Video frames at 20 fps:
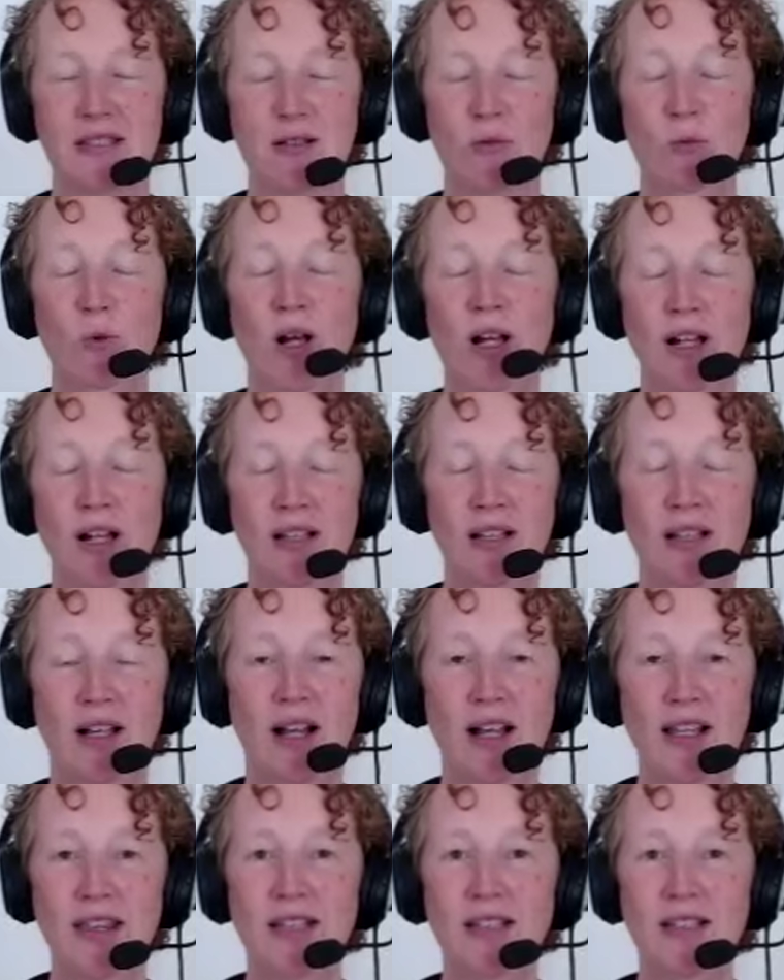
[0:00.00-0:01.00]
Well,
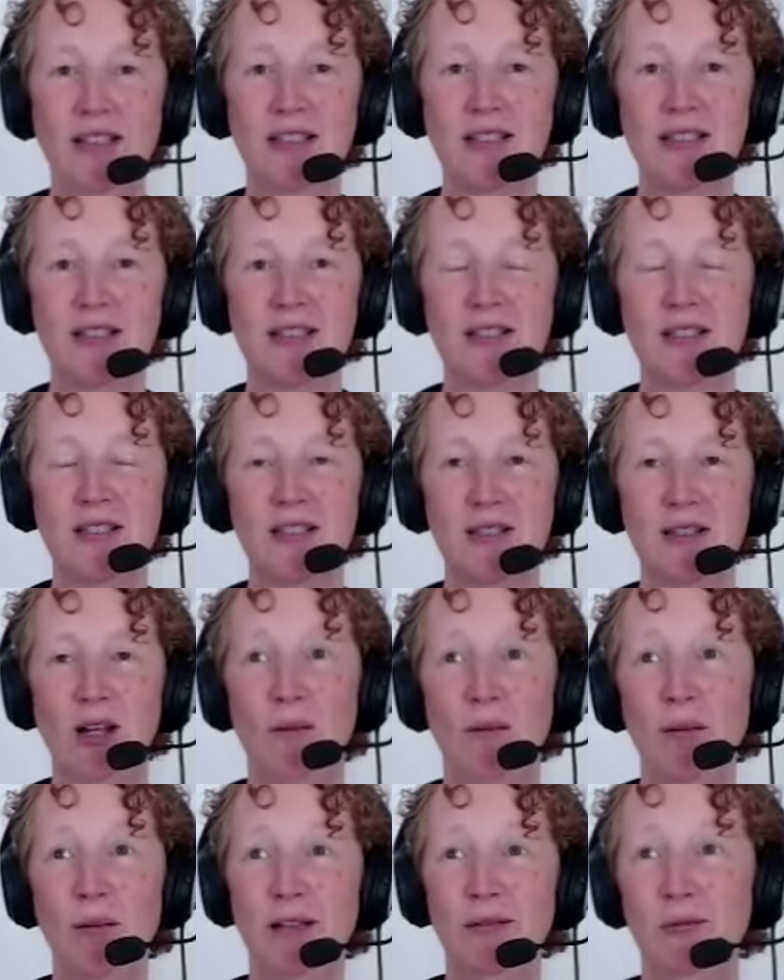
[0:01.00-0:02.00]
I think this is,
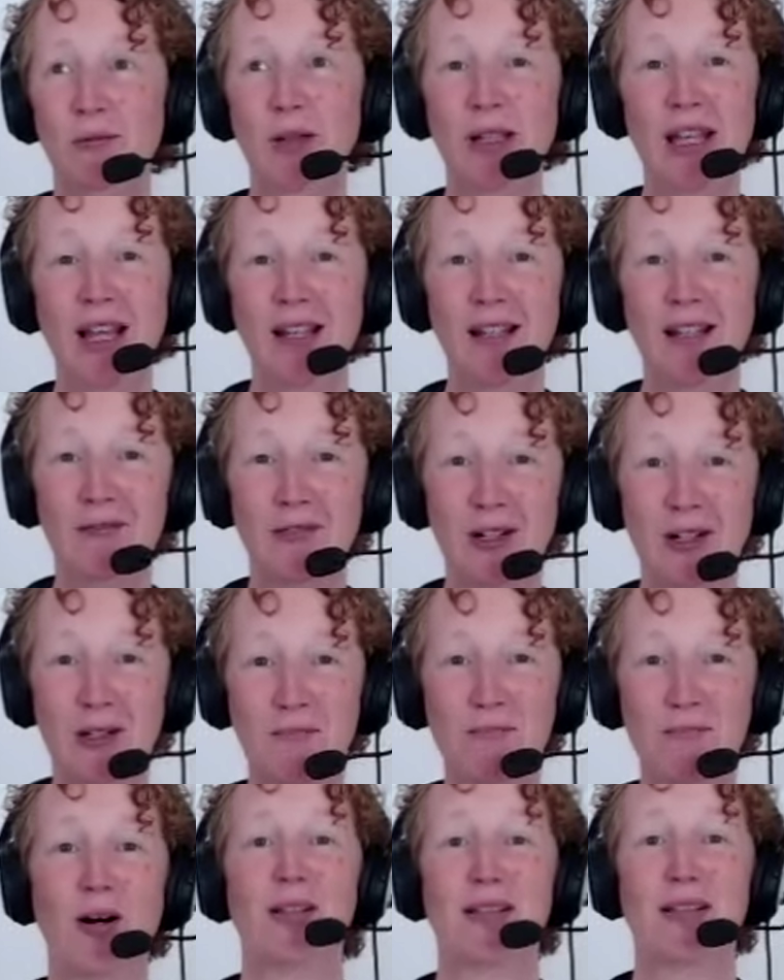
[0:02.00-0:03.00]
I mean, we had a very
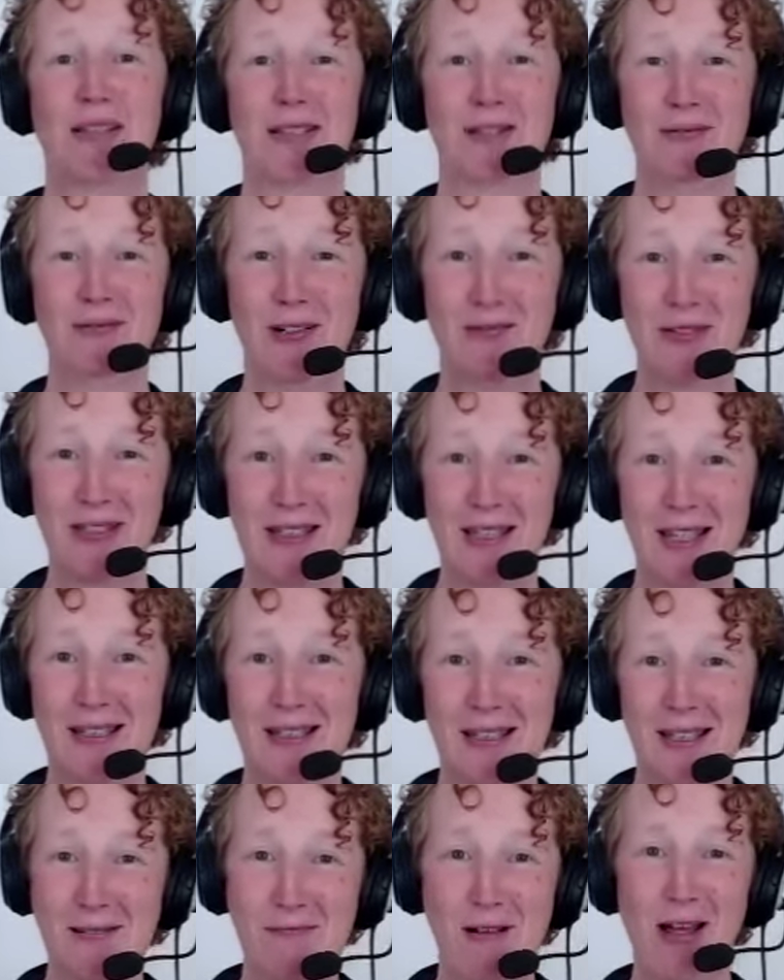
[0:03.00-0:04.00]
positive
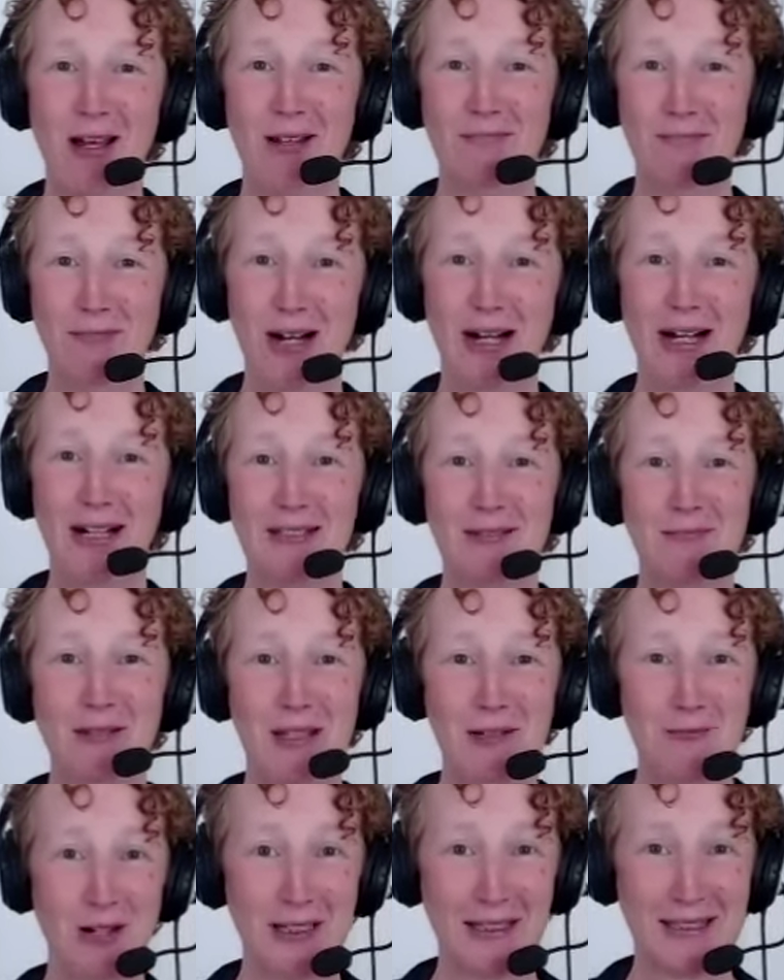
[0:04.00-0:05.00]
conversation about Mars
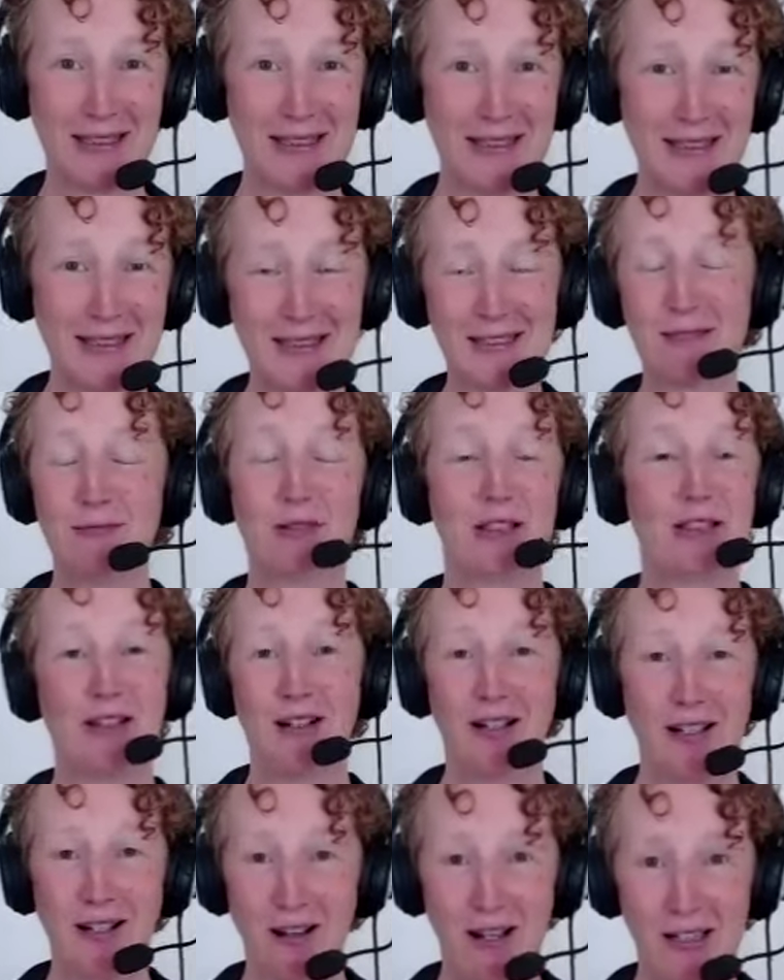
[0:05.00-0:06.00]
being 1 and 6, which
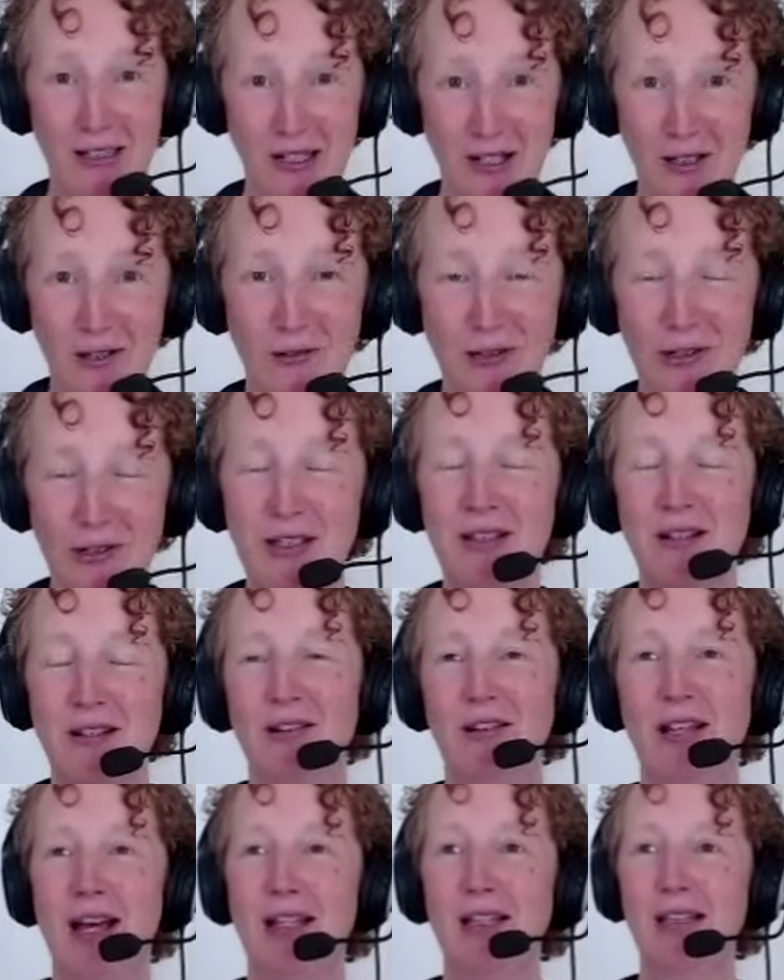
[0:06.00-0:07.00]
I agree with
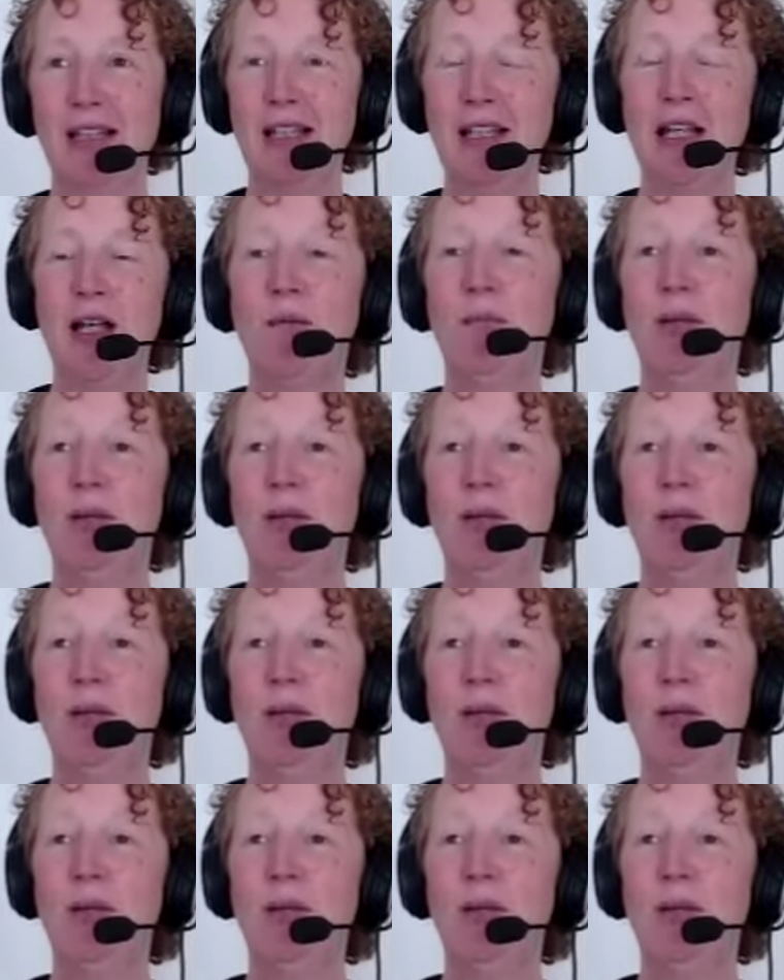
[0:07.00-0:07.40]
wholeheartedly.